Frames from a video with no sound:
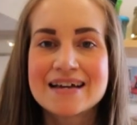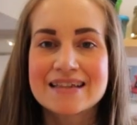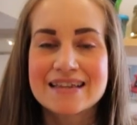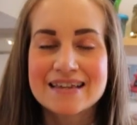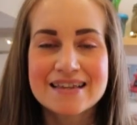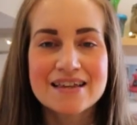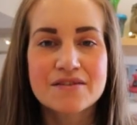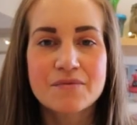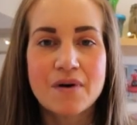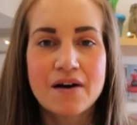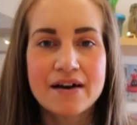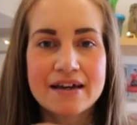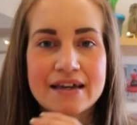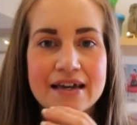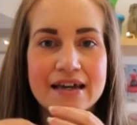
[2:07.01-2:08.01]
This is
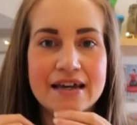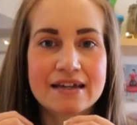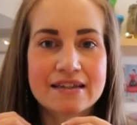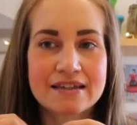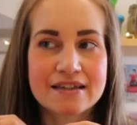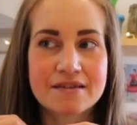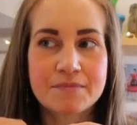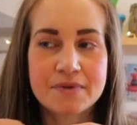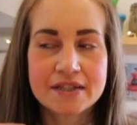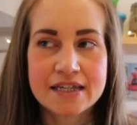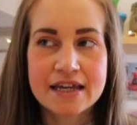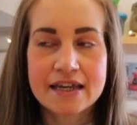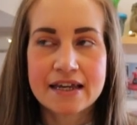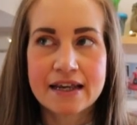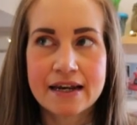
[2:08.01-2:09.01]
why it is
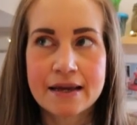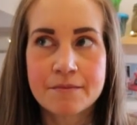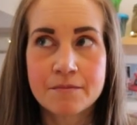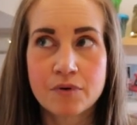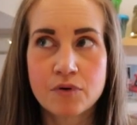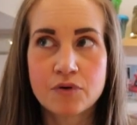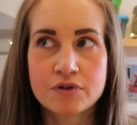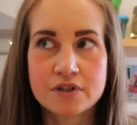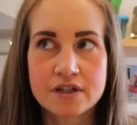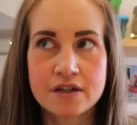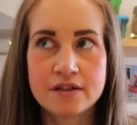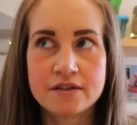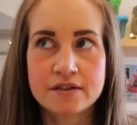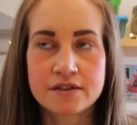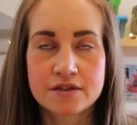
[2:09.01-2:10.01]
particularly
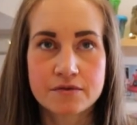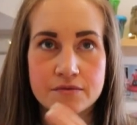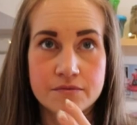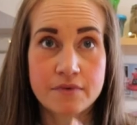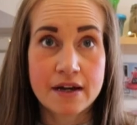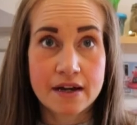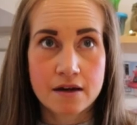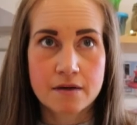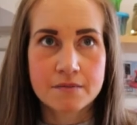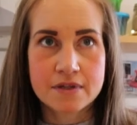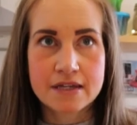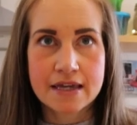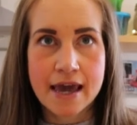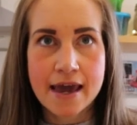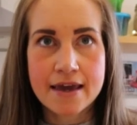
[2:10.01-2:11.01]
important when it comes
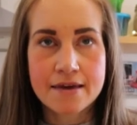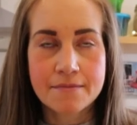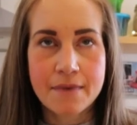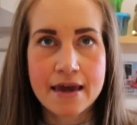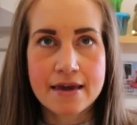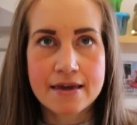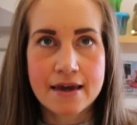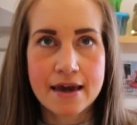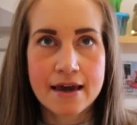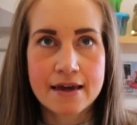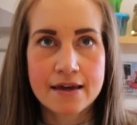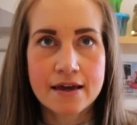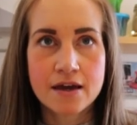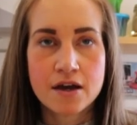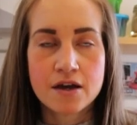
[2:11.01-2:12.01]
to cake
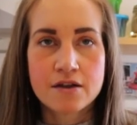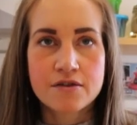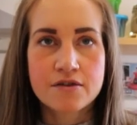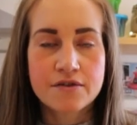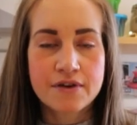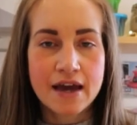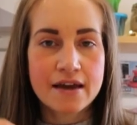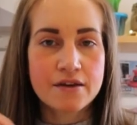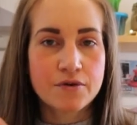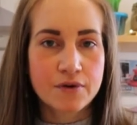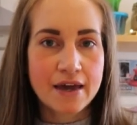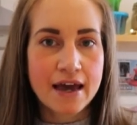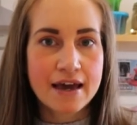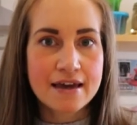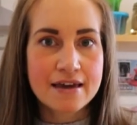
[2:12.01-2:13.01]
making to get your
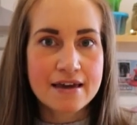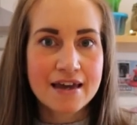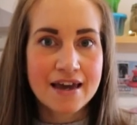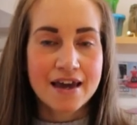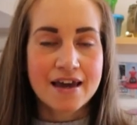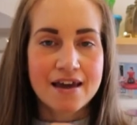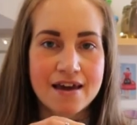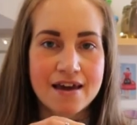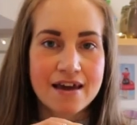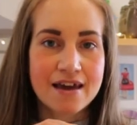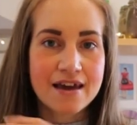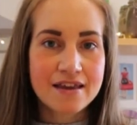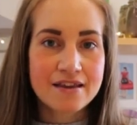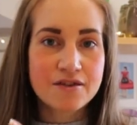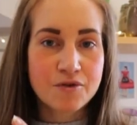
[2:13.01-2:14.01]
cake
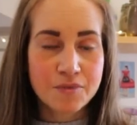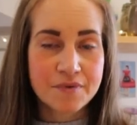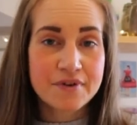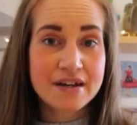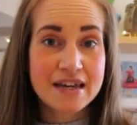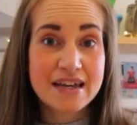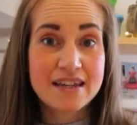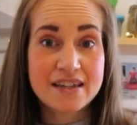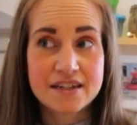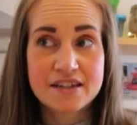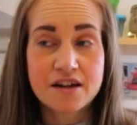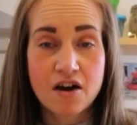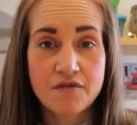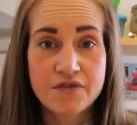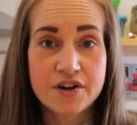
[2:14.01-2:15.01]
in your
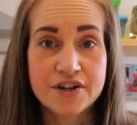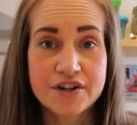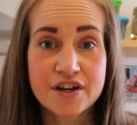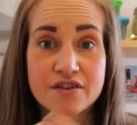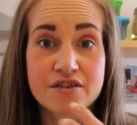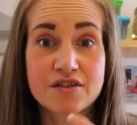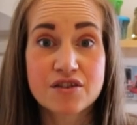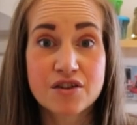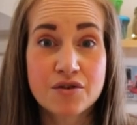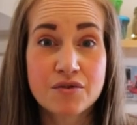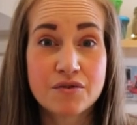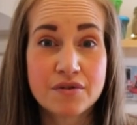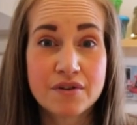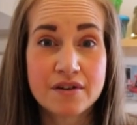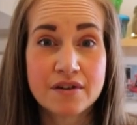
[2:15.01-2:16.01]
preheated oven as
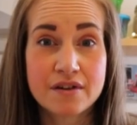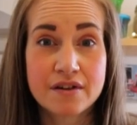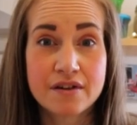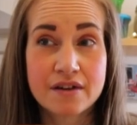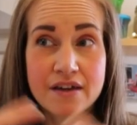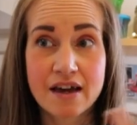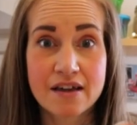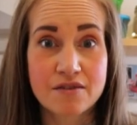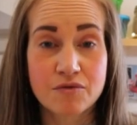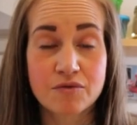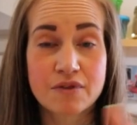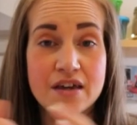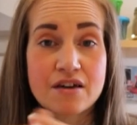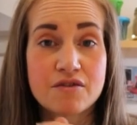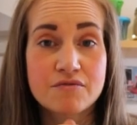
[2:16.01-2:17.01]
soon as
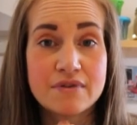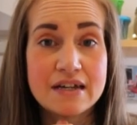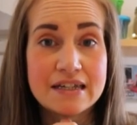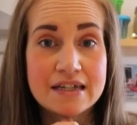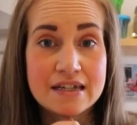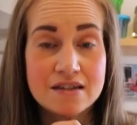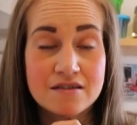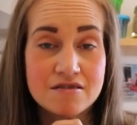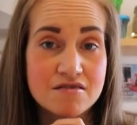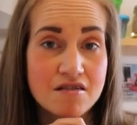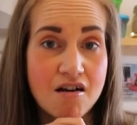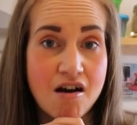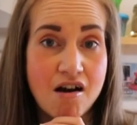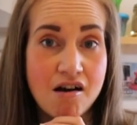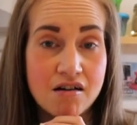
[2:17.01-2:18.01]
all the ingredients
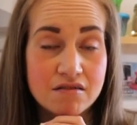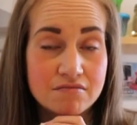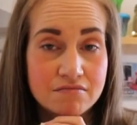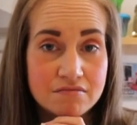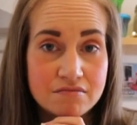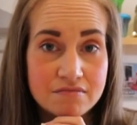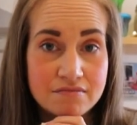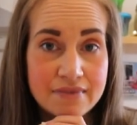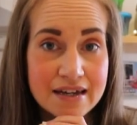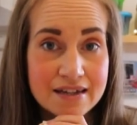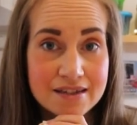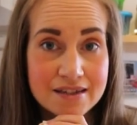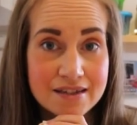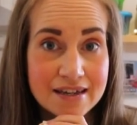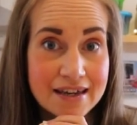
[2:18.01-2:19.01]
are
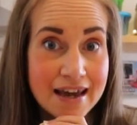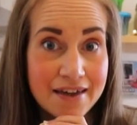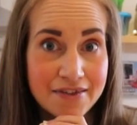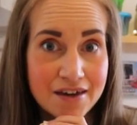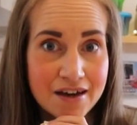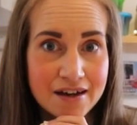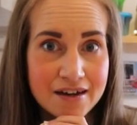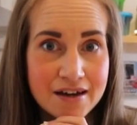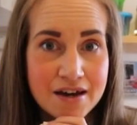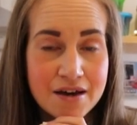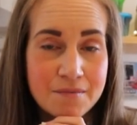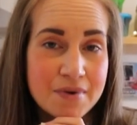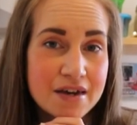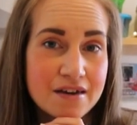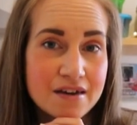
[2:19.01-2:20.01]
mixed together,
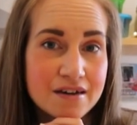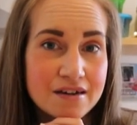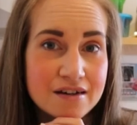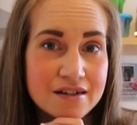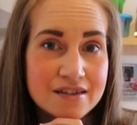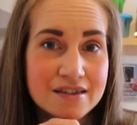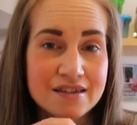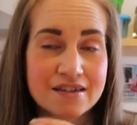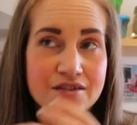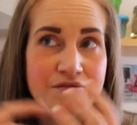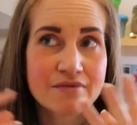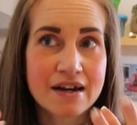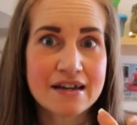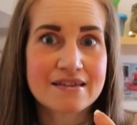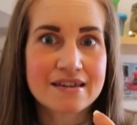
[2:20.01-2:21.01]
because the
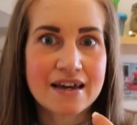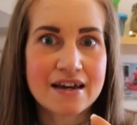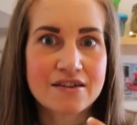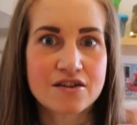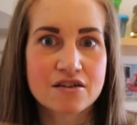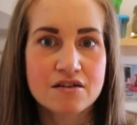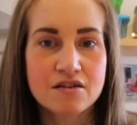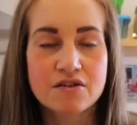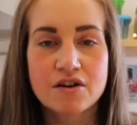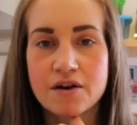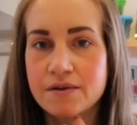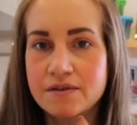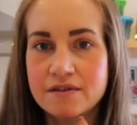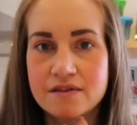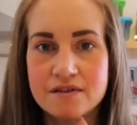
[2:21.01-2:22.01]
raising agents are
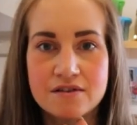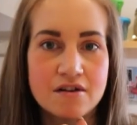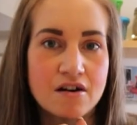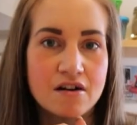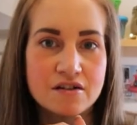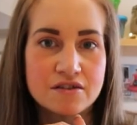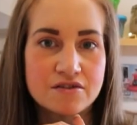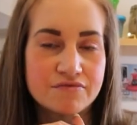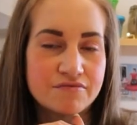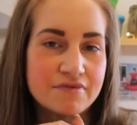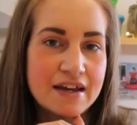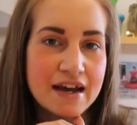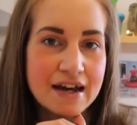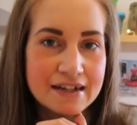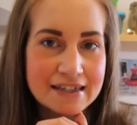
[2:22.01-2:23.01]
going to start
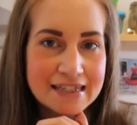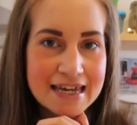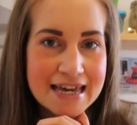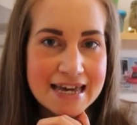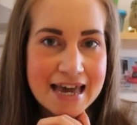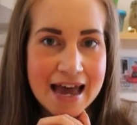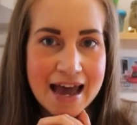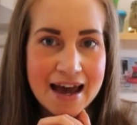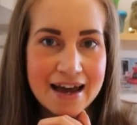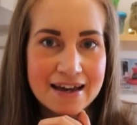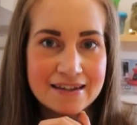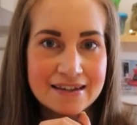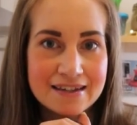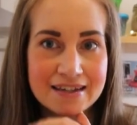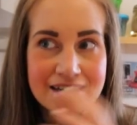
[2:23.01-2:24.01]
reacting
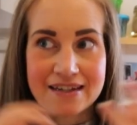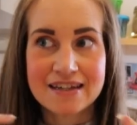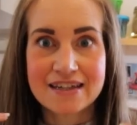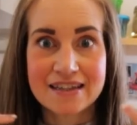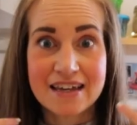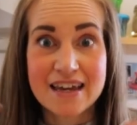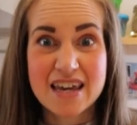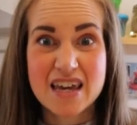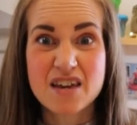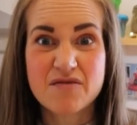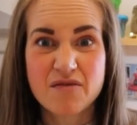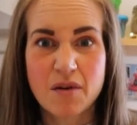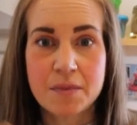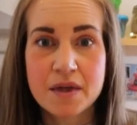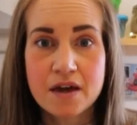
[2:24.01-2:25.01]
and they need the heat
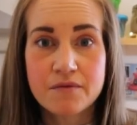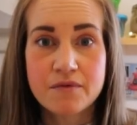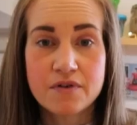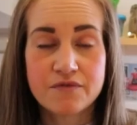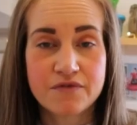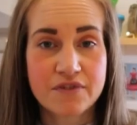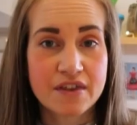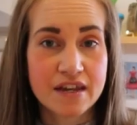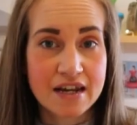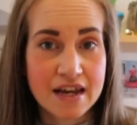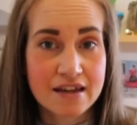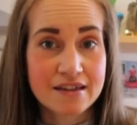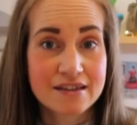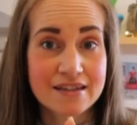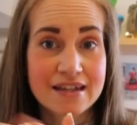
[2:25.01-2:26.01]
from the oven for the
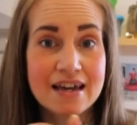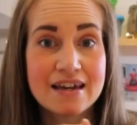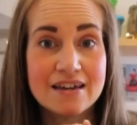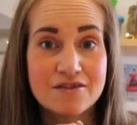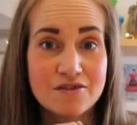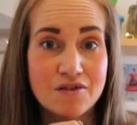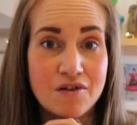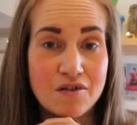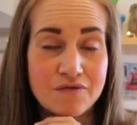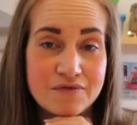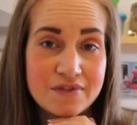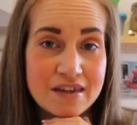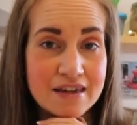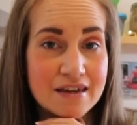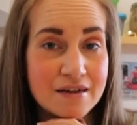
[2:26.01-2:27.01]
next stage
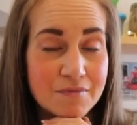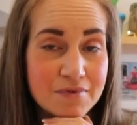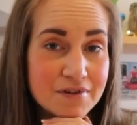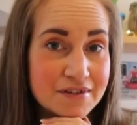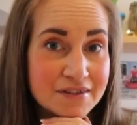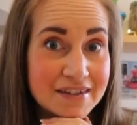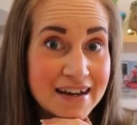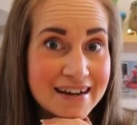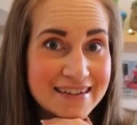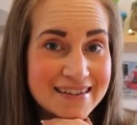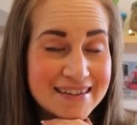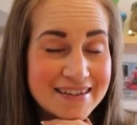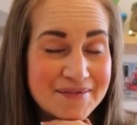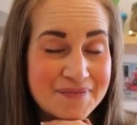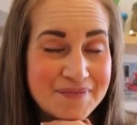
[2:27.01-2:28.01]
of the
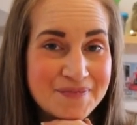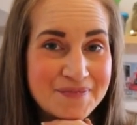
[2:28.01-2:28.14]
process.